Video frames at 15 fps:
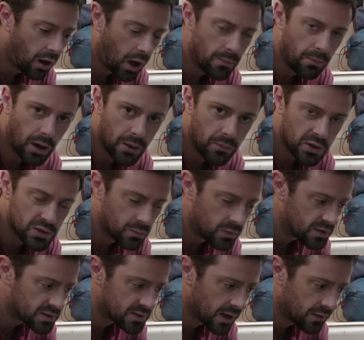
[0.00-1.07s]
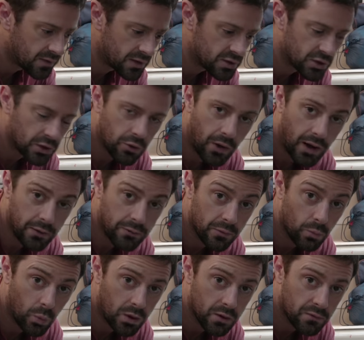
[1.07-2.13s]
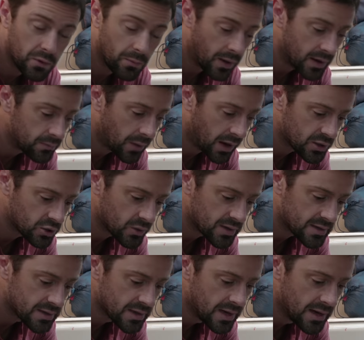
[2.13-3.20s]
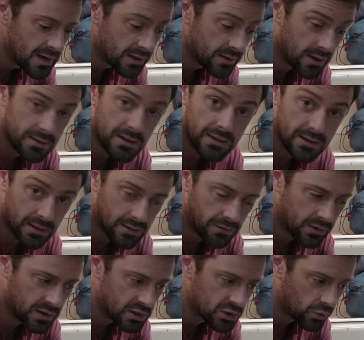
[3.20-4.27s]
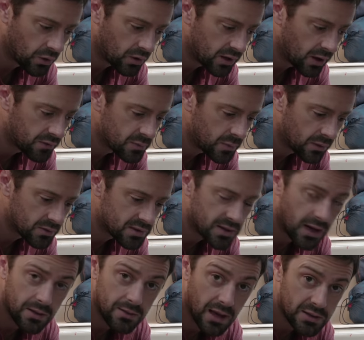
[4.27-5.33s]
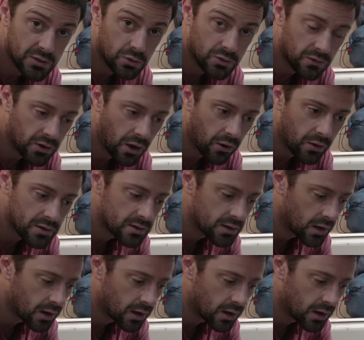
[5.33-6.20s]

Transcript: I might possibly just have the engine crank from one of the main batteries they're, they're definitely strong enough to be able to take that sort of current.